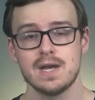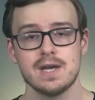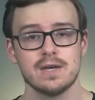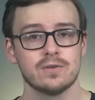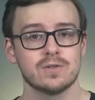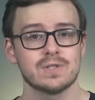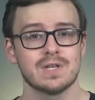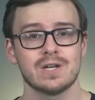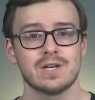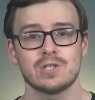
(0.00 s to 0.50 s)

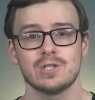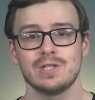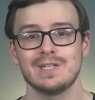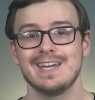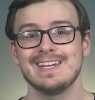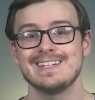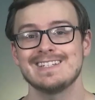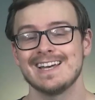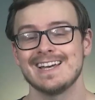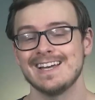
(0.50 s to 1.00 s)
There's actually
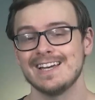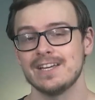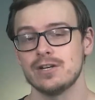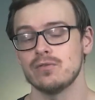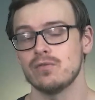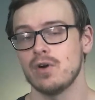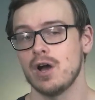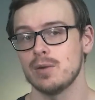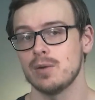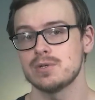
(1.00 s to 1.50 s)
a ton
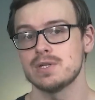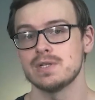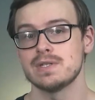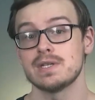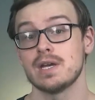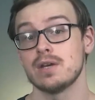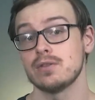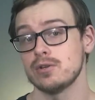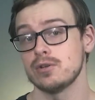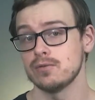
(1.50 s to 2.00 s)
of options
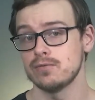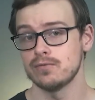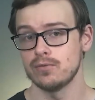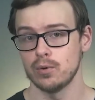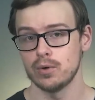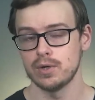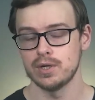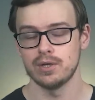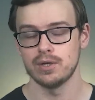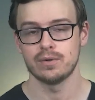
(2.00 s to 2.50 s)
out there
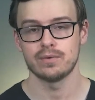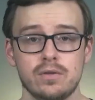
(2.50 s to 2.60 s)
for you.